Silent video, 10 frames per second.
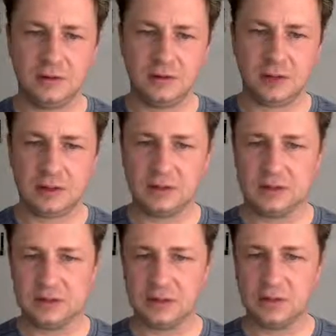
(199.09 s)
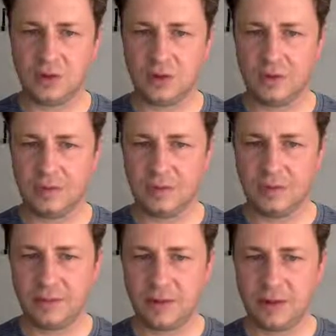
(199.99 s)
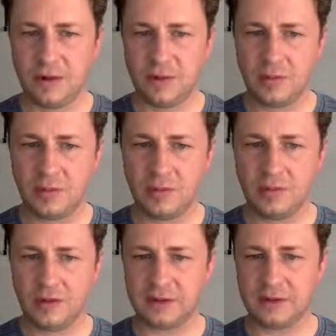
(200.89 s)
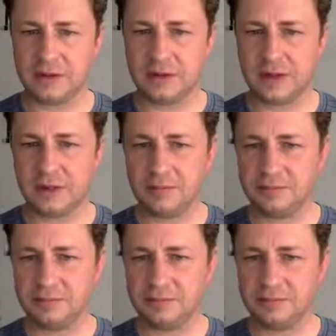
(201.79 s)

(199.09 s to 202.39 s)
Okay, sheet one, profile dot tab,